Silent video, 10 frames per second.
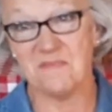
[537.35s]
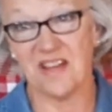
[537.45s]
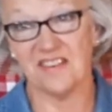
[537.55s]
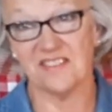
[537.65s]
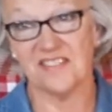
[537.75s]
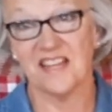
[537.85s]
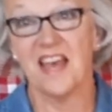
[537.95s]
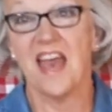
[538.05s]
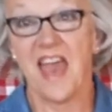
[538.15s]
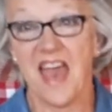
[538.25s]
bears
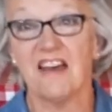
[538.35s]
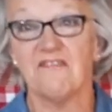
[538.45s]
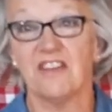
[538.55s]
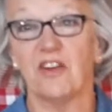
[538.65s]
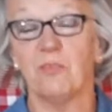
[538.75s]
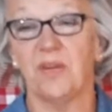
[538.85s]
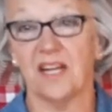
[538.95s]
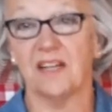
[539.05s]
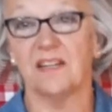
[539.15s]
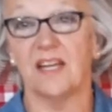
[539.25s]
have their
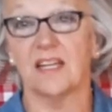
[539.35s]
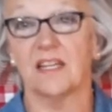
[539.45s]
picnic.